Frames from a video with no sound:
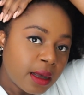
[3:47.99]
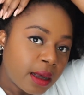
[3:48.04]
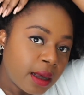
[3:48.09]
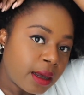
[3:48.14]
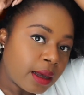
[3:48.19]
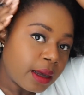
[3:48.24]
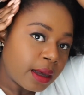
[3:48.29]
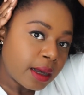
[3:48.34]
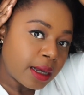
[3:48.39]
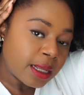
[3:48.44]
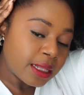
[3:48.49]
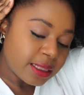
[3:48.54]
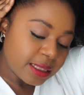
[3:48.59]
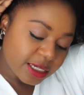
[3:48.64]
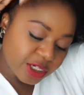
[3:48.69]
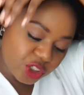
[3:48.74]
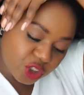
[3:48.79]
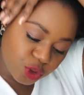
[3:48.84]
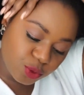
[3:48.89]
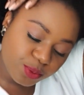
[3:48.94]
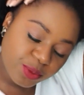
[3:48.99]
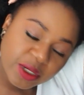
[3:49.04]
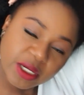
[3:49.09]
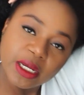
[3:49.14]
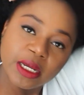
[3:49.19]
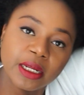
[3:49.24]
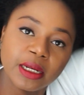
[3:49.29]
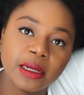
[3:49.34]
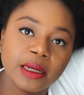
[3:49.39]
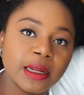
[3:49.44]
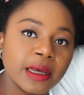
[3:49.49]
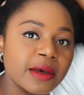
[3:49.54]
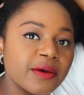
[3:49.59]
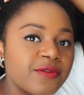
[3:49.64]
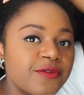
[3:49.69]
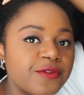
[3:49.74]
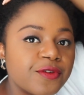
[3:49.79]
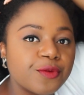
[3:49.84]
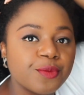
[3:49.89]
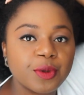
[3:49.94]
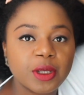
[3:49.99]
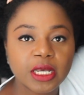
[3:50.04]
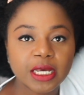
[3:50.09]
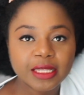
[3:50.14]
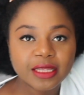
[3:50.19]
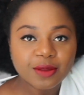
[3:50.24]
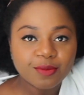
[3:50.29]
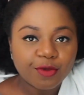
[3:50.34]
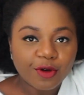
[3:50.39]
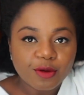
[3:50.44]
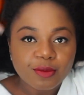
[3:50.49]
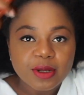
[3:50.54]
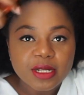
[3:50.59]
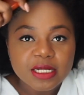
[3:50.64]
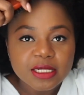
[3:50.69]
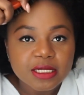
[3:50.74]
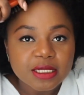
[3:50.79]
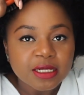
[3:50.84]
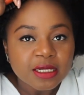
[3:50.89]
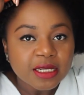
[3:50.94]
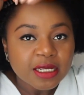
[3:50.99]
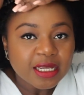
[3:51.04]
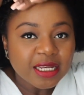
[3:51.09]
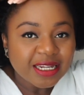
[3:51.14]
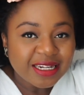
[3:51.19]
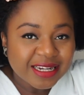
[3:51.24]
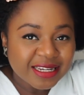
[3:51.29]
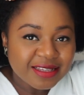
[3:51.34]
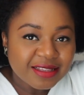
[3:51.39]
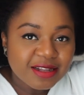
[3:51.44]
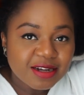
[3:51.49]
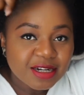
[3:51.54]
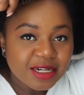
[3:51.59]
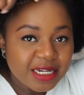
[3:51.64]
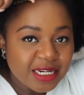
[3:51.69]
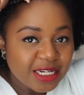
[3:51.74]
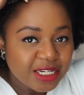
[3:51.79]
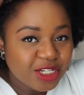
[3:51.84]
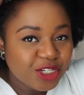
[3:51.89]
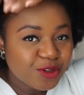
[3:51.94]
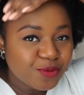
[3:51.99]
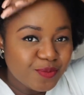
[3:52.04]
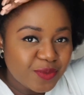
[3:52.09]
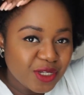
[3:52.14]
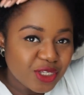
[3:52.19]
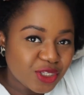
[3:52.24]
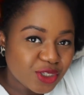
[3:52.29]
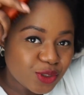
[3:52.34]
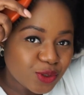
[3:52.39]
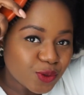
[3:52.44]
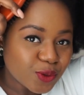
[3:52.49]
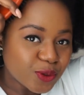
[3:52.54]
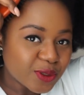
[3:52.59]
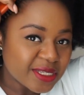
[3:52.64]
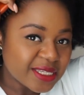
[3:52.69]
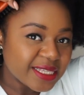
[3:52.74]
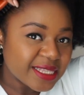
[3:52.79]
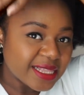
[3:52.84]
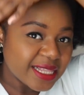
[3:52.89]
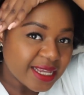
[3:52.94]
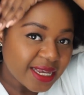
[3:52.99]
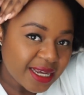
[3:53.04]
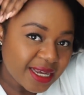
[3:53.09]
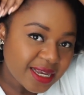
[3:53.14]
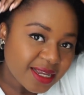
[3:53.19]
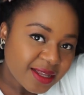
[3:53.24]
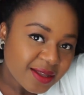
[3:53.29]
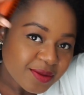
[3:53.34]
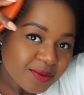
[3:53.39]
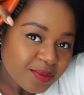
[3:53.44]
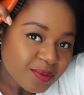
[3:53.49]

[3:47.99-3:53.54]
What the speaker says: that should be enough for me at the moment. It does not need to be so slick.